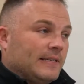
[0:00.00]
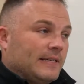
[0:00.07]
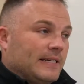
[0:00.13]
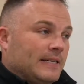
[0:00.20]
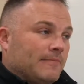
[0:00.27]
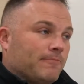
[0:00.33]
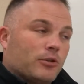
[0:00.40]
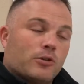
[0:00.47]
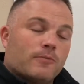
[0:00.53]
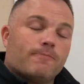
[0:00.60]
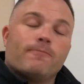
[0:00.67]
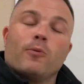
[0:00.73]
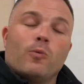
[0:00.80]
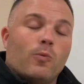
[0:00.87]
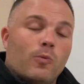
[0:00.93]
or
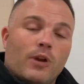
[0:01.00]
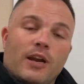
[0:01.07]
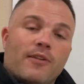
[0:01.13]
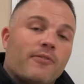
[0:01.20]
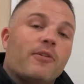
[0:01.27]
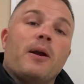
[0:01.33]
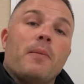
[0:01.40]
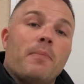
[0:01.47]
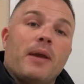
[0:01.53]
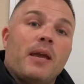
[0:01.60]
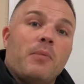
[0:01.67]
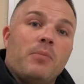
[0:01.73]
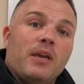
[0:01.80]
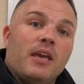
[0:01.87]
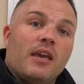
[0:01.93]
whatever it
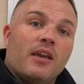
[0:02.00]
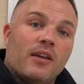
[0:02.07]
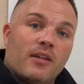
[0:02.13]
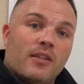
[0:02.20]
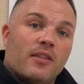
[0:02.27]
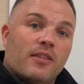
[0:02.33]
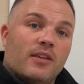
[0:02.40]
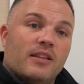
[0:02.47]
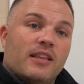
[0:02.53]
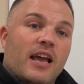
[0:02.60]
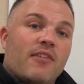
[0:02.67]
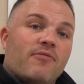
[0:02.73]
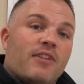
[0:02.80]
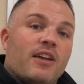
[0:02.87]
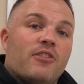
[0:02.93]
may be
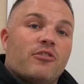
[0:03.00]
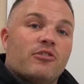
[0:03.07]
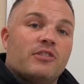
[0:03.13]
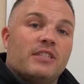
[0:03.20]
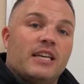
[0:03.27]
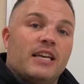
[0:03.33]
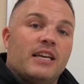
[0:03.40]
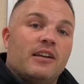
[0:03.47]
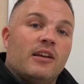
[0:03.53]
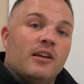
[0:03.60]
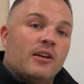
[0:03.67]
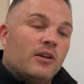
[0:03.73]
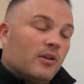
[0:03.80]
that vendor did